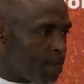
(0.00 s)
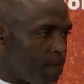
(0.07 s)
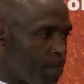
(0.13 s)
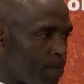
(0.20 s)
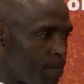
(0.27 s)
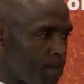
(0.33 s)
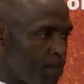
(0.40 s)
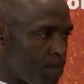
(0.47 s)
what
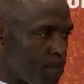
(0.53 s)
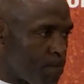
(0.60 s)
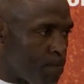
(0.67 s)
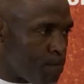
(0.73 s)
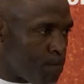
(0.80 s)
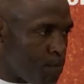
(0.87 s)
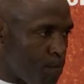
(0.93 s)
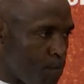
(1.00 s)
they had, and
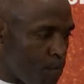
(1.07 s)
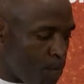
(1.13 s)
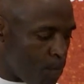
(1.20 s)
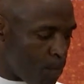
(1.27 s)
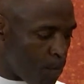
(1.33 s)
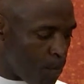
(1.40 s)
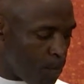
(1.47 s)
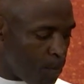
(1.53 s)
whether they're going to
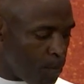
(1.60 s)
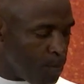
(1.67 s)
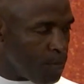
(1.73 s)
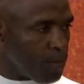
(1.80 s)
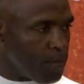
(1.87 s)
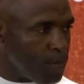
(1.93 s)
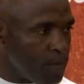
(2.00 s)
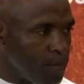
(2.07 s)
play 4 3
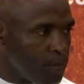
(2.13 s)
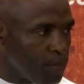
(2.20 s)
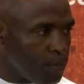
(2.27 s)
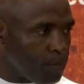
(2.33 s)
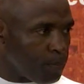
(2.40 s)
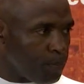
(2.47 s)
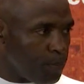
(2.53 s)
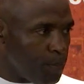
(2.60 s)
3 4,
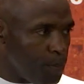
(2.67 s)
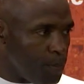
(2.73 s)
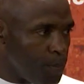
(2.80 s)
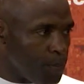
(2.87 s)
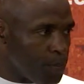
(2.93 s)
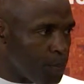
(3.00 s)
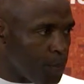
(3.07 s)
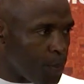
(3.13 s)
what the offense is
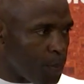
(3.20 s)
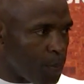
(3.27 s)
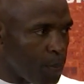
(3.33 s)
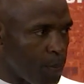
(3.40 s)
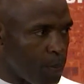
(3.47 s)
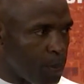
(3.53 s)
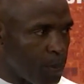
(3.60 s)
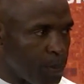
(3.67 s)
going to look like.
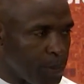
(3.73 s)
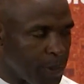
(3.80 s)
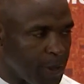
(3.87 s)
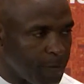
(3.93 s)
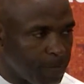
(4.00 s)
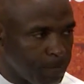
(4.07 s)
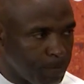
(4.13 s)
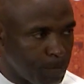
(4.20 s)
Is that
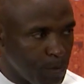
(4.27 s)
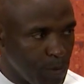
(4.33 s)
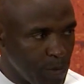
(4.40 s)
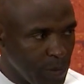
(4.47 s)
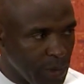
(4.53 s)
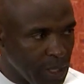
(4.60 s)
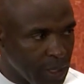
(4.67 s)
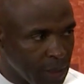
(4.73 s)
starting to take
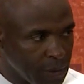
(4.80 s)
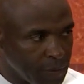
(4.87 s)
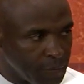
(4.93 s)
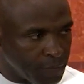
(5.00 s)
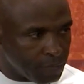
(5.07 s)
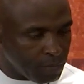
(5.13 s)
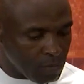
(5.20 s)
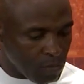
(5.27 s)
shape yet
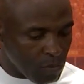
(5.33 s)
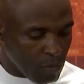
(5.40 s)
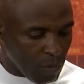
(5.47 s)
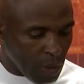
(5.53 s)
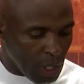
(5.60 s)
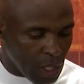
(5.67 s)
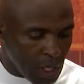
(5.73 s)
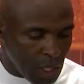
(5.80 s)

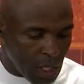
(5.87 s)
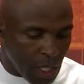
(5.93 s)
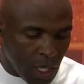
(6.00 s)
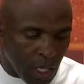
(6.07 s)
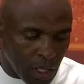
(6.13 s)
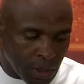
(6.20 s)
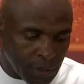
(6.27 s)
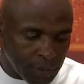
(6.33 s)
in terms of
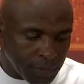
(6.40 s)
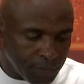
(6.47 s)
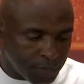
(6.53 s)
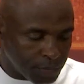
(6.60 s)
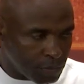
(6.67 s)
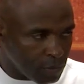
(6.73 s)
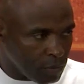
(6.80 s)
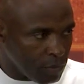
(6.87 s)
what you're going to
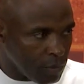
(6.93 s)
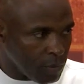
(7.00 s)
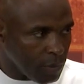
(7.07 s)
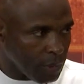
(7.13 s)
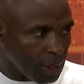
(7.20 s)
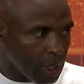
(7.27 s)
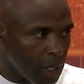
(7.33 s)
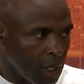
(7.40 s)
do
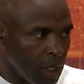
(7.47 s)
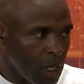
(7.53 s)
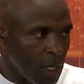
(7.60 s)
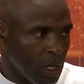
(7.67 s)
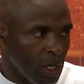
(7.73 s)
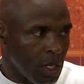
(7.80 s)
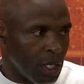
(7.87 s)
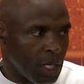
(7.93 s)

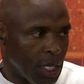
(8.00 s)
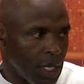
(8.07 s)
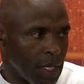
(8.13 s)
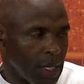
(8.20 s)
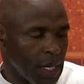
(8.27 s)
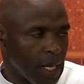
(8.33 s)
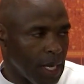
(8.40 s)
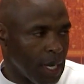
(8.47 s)

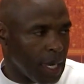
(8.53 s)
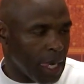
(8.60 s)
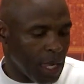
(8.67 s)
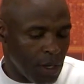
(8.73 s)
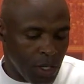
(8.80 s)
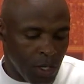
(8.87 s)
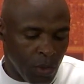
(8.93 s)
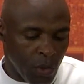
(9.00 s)
strategically?
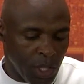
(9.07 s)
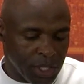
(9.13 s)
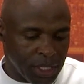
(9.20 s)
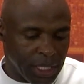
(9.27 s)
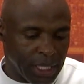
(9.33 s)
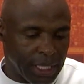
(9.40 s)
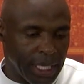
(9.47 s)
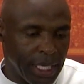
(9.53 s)
Well,
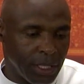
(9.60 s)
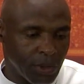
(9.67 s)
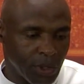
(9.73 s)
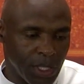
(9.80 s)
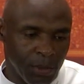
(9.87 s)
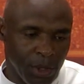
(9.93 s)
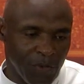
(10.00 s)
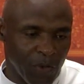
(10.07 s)
you look at it, it's
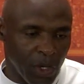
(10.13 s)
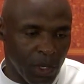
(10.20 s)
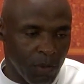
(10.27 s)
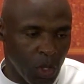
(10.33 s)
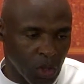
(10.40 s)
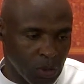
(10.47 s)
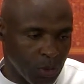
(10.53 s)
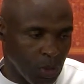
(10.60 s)
going to be very
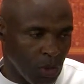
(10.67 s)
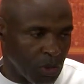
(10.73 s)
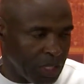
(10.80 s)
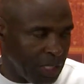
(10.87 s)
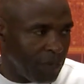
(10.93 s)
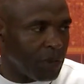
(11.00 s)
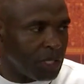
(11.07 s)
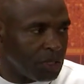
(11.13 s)
multiple on
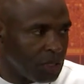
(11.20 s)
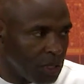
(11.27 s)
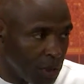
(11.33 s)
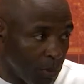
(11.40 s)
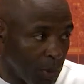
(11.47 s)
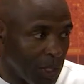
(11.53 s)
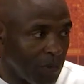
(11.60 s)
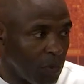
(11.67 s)
defense. You're
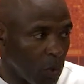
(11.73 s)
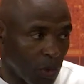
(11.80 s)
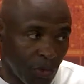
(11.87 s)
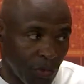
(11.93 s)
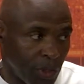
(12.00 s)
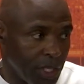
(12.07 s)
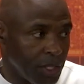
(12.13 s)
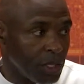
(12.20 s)
going to play 4
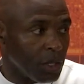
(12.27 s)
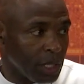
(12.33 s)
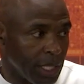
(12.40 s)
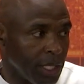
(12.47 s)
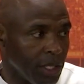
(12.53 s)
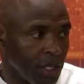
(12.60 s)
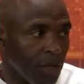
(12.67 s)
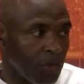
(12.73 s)
3, and you'll
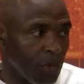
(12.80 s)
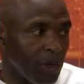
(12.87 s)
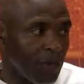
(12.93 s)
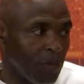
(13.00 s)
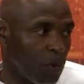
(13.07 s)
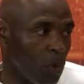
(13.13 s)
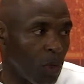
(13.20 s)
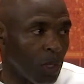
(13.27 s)
get into 3
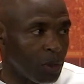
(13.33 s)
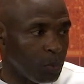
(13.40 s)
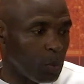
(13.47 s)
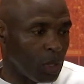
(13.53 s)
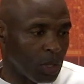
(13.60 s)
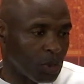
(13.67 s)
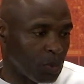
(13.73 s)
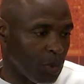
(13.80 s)
4
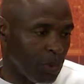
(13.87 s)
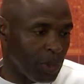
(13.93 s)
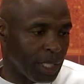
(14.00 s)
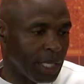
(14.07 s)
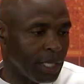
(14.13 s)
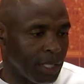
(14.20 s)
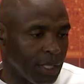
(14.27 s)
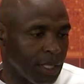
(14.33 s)
because when we
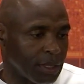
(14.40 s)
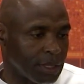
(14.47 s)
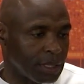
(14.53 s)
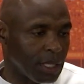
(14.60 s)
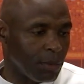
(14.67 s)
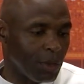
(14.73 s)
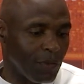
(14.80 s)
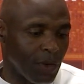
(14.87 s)
get into uh,
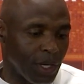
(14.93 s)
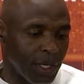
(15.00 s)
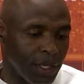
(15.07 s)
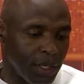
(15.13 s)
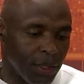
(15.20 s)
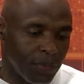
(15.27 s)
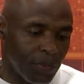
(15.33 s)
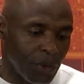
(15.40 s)
some of our
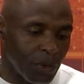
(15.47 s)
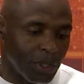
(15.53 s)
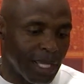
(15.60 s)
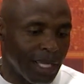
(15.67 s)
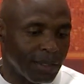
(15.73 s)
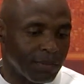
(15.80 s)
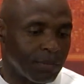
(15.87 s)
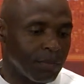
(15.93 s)
uh, third
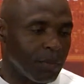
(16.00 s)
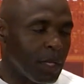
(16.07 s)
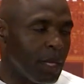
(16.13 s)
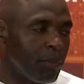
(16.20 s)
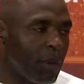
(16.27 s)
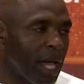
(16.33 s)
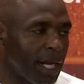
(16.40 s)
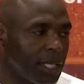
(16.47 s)
down
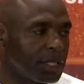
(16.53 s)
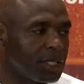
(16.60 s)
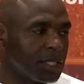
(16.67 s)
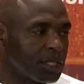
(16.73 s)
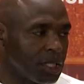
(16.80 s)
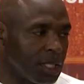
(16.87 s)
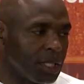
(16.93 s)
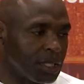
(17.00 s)

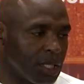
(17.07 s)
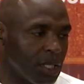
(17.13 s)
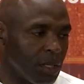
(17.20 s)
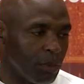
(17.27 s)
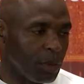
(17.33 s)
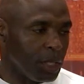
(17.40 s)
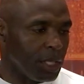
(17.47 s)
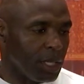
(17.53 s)
packages, it's going to
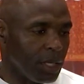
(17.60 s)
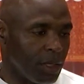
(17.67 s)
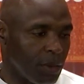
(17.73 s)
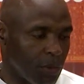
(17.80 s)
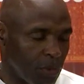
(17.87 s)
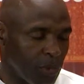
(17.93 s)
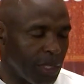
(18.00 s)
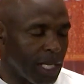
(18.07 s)
be uh,
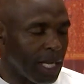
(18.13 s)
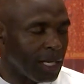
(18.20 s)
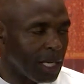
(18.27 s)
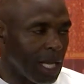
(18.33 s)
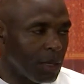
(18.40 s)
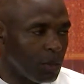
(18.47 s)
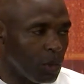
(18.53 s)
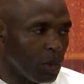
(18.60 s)
three down
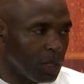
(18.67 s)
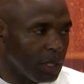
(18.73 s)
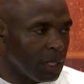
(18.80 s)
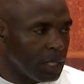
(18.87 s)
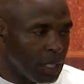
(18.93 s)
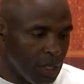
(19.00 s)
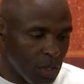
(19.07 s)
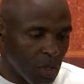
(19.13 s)
lineman with,
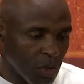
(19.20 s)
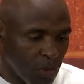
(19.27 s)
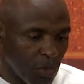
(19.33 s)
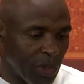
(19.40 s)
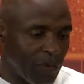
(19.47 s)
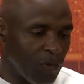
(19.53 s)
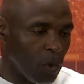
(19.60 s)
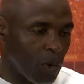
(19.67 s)
you know,
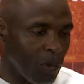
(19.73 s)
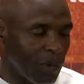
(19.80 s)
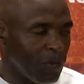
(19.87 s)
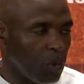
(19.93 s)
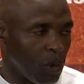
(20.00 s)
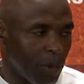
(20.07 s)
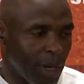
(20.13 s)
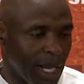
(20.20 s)
3 4 with
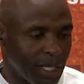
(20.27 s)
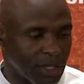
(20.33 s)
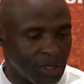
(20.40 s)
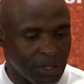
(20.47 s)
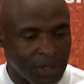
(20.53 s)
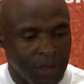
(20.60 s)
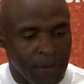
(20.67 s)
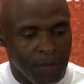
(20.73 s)
four
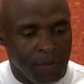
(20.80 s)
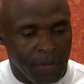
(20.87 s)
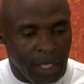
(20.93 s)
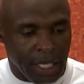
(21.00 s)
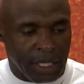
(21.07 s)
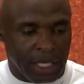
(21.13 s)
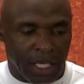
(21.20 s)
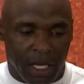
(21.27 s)
backers.
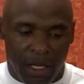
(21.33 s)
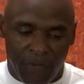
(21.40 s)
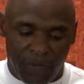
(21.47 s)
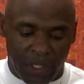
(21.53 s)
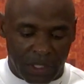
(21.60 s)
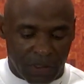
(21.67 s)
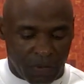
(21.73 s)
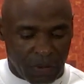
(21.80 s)
And then
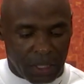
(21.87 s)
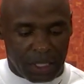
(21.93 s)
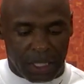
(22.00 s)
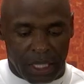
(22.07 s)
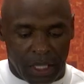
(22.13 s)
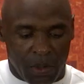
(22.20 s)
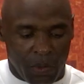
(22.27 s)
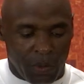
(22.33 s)
offensively,
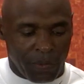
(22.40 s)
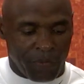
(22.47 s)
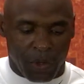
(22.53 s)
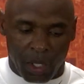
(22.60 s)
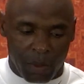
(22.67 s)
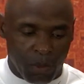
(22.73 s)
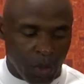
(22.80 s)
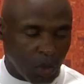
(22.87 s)
uh, we're
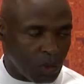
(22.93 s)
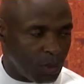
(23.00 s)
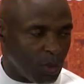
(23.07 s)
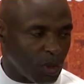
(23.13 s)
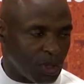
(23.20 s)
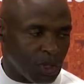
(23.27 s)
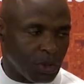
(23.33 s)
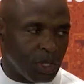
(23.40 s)
very
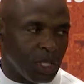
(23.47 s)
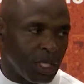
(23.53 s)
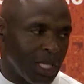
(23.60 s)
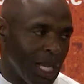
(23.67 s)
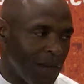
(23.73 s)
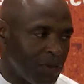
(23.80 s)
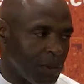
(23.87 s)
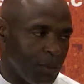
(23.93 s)
multiple. So you, you
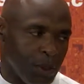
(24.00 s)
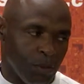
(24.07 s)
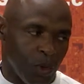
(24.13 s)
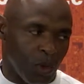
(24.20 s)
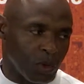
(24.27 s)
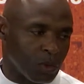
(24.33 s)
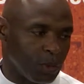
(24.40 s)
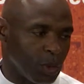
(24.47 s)
have to be
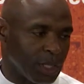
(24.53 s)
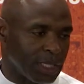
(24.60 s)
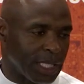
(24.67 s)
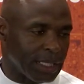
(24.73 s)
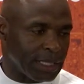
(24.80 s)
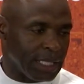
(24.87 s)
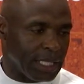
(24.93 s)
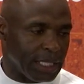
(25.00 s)
multiple. It's,
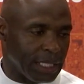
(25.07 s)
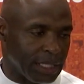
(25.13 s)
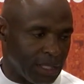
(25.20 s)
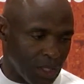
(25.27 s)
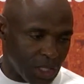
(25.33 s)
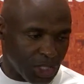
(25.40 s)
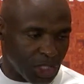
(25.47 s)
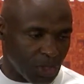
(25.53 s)
it's, not like
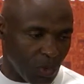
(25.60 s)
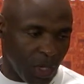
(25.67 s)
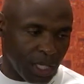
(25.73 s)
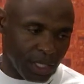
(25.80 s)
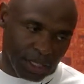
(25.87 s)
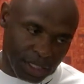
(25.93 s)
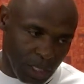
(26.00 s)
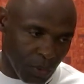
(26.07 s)
you can just walk
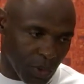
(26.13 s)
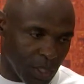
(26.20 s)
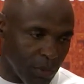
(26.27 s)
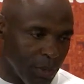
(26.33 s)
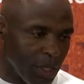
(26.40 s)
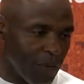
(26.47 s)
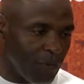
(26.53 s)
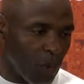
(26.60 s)
out and say, we're
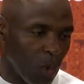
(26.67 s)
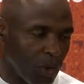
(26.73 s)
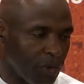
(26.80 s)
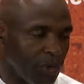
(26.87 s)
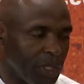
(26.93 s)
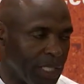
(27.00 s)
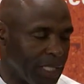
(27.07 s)
going to be a 4 3